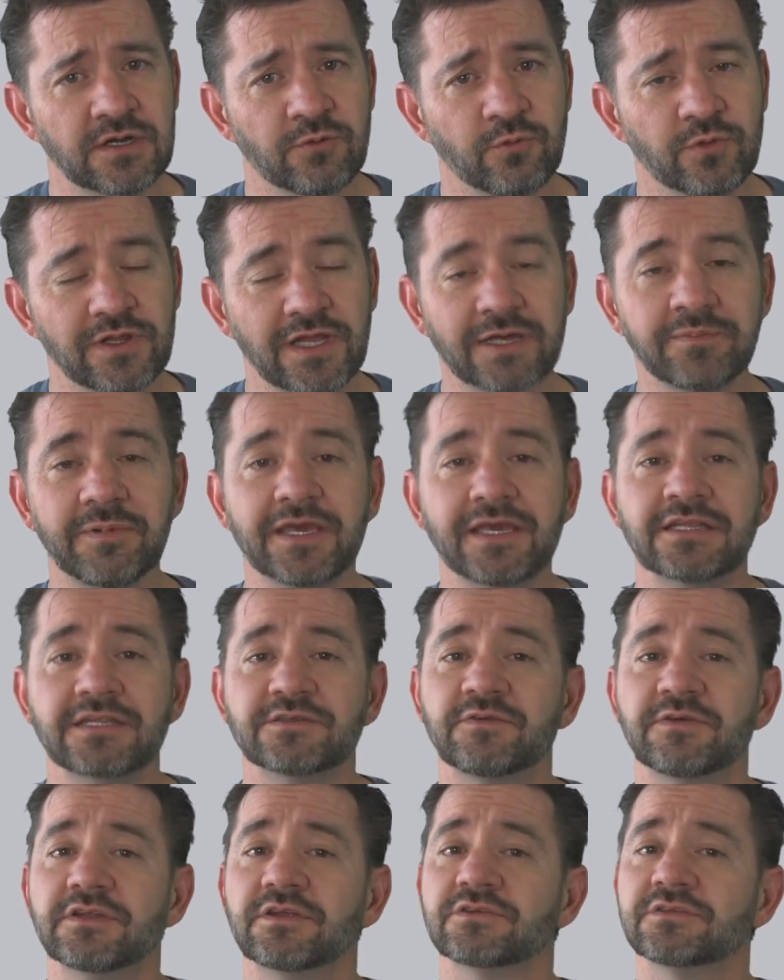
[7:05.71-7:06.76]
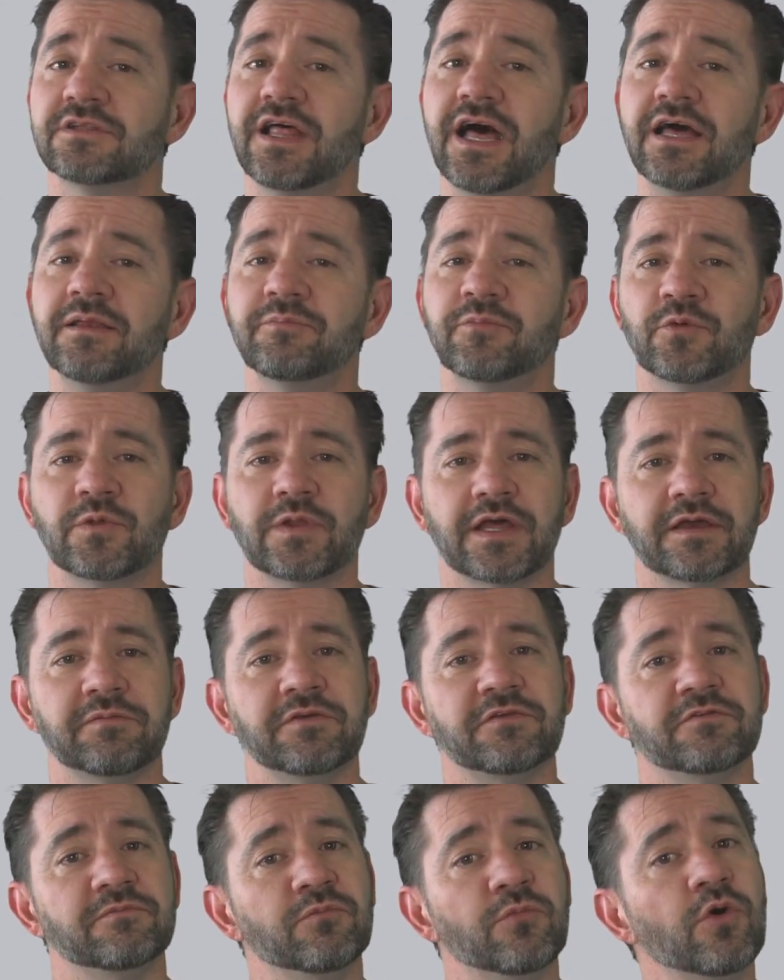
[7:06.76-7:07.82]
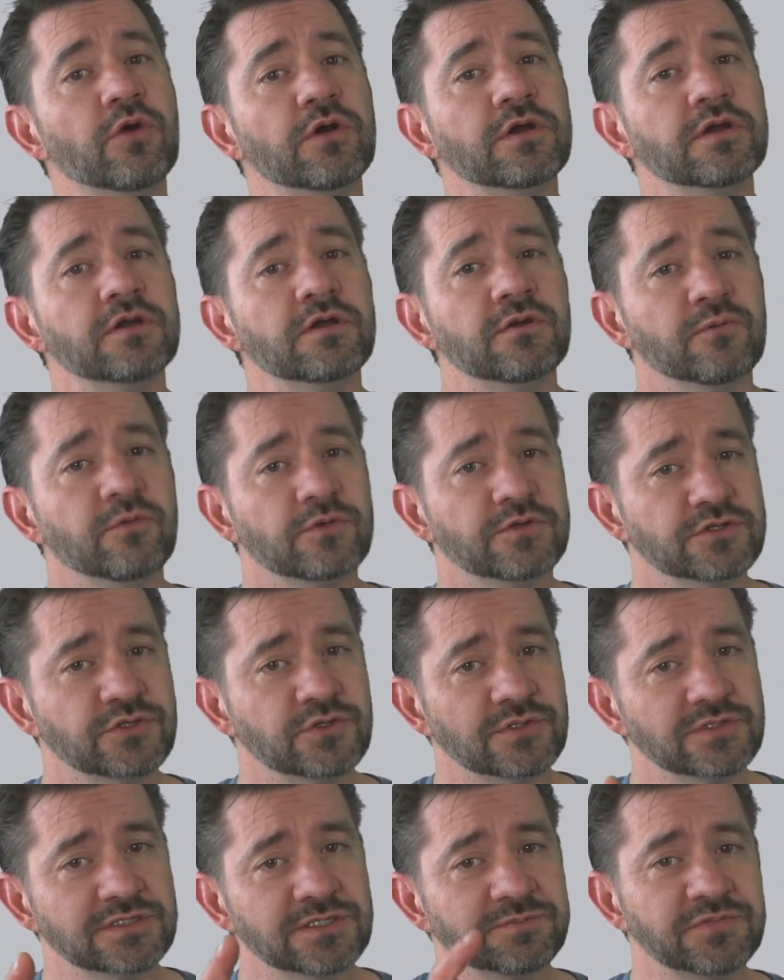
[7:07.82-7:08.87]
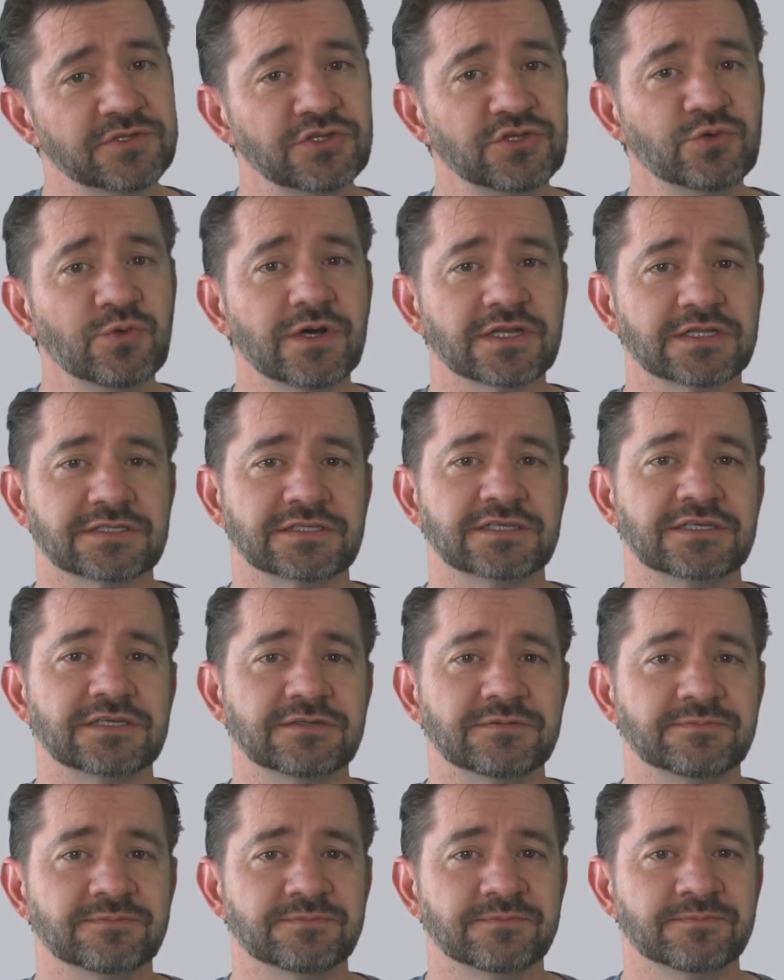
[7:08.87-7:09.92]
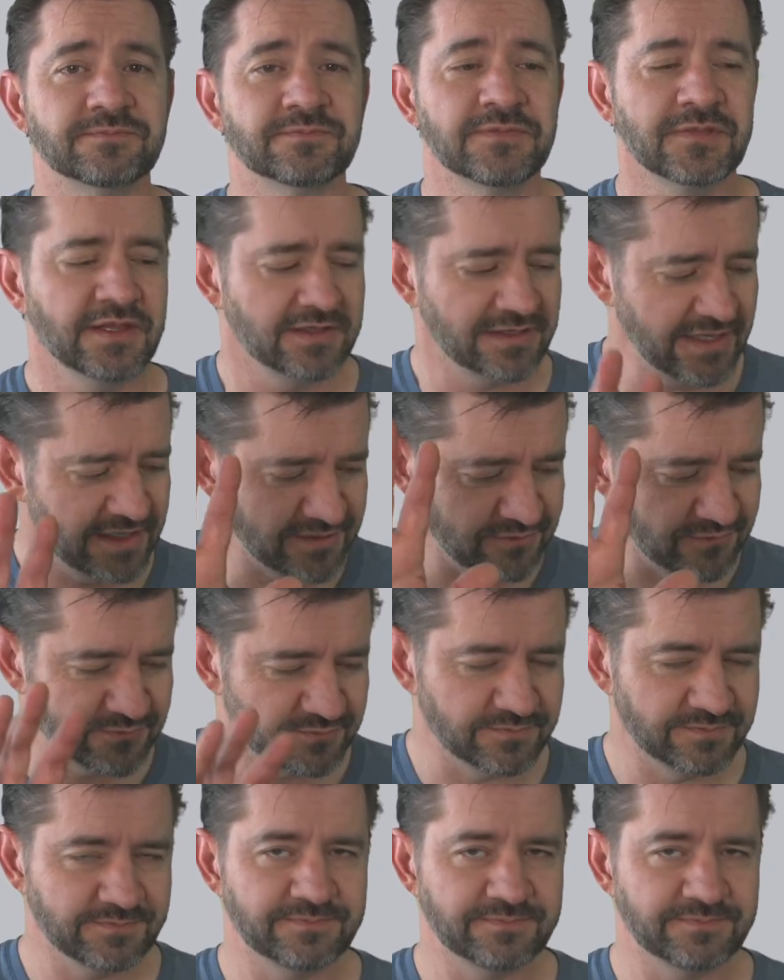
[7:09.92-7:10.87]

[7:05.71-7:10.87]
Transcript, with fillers: We like making these videos a lot, but we like them even more when they're showing something you want to see. Thank you.